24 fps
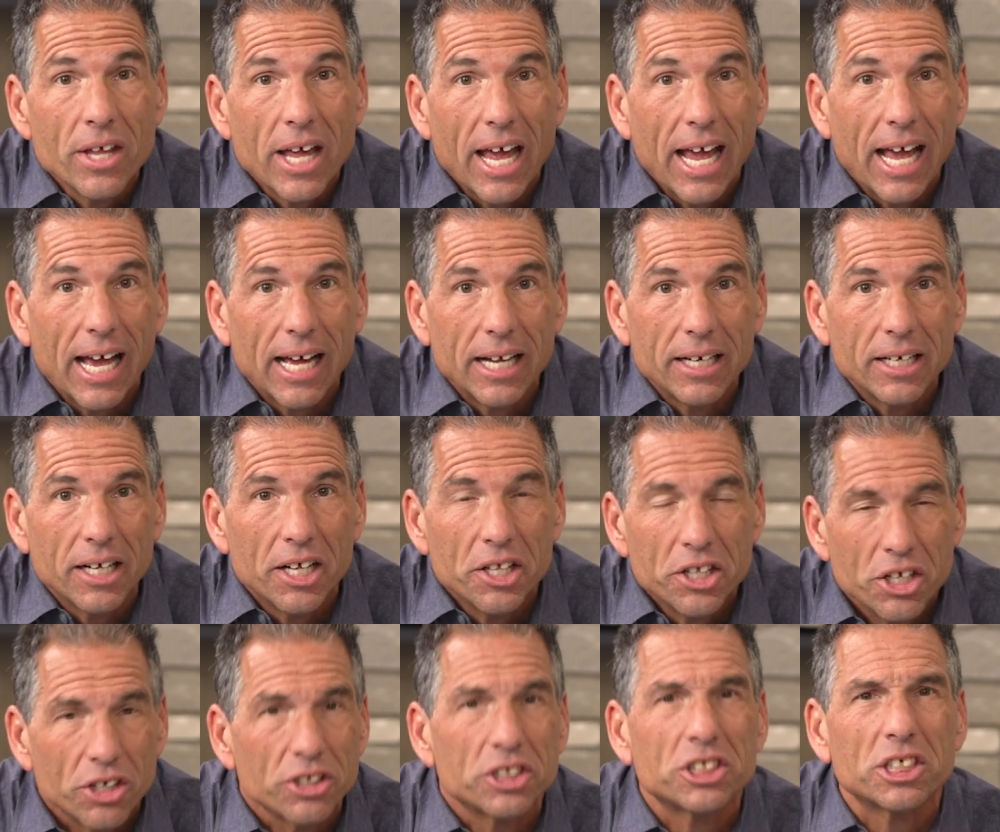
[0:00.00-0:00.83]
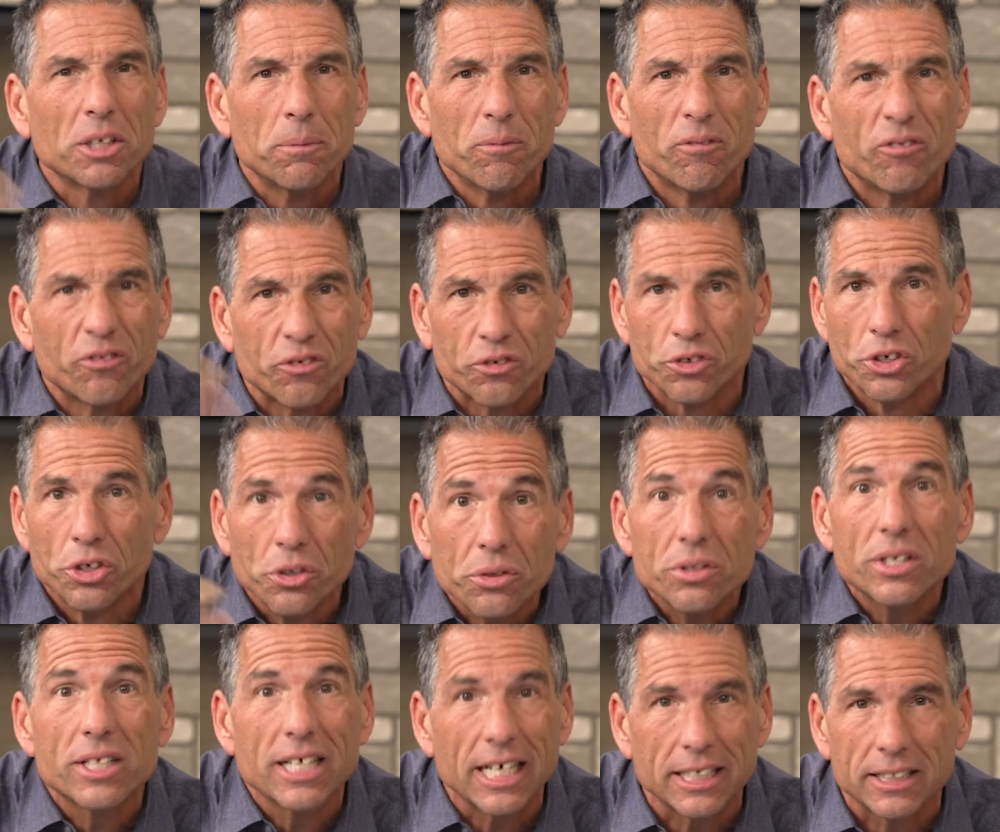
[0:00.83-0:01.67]
And there's some
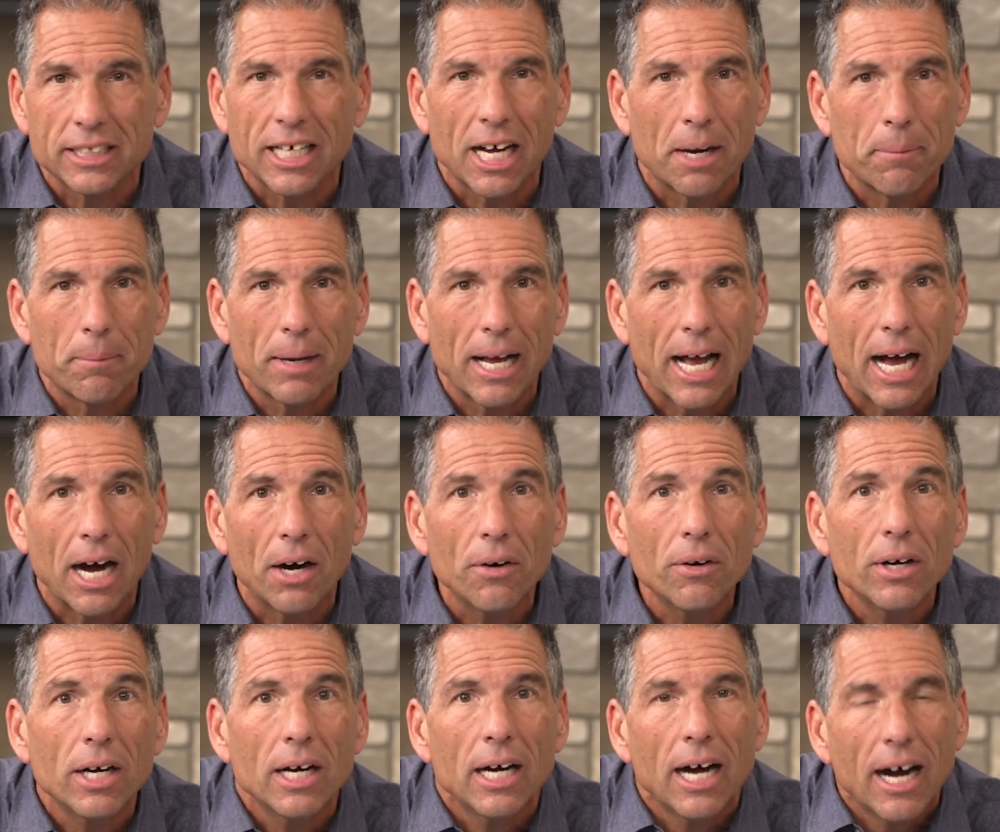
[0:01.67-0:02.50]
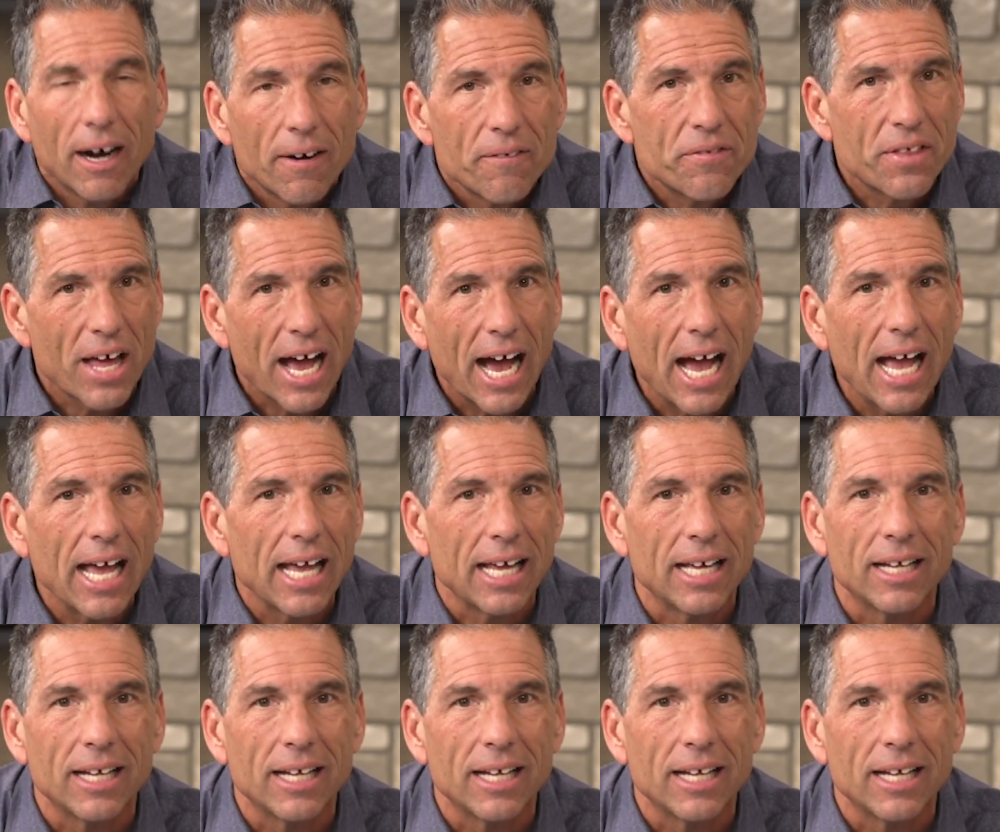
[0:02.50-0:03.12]
fruit that's coming out of that.